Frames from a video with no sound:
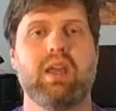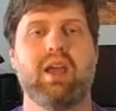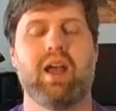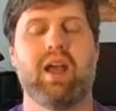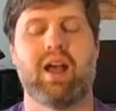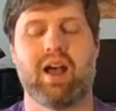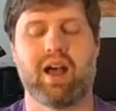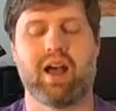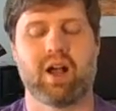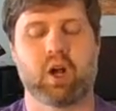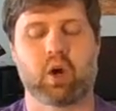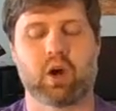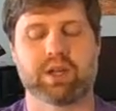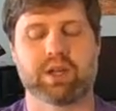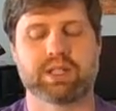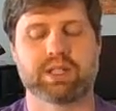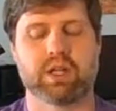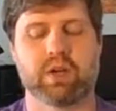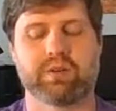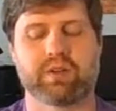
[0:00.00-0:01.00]

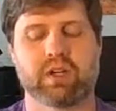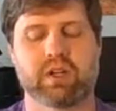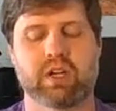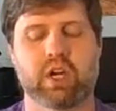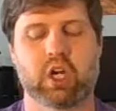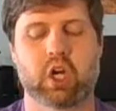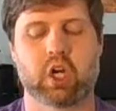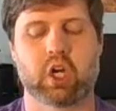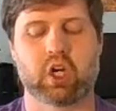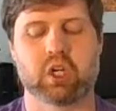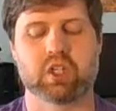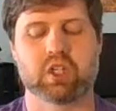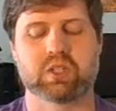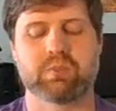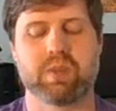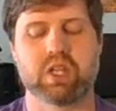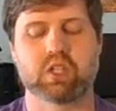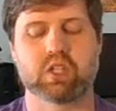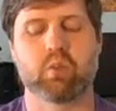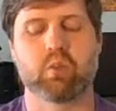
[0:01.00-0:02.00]
crossing over occurs
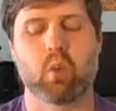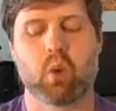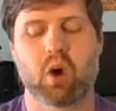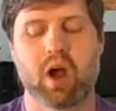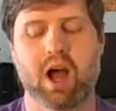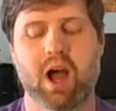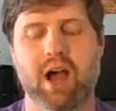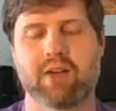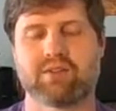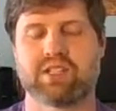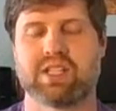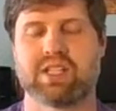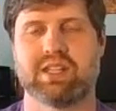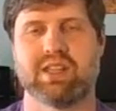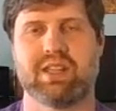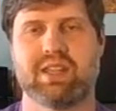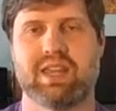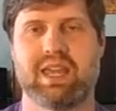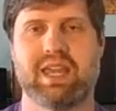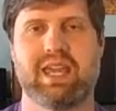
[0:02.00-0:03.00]
much more often
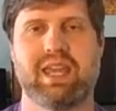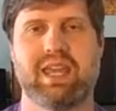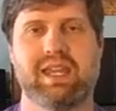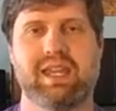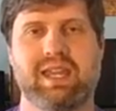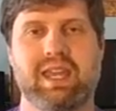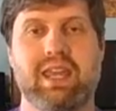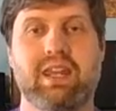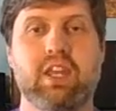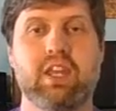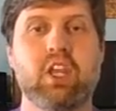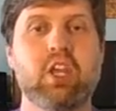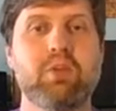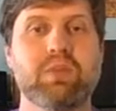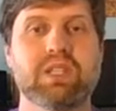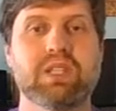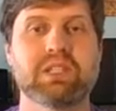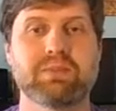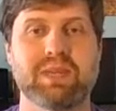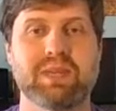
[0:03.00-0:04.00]
than in the human
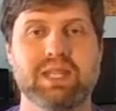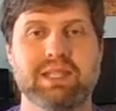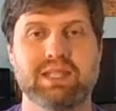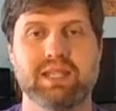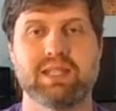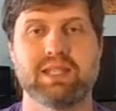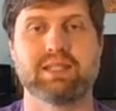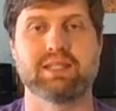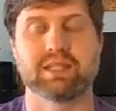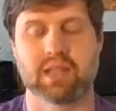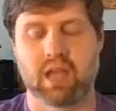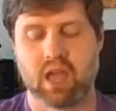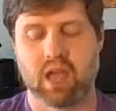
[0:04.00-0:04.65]
species.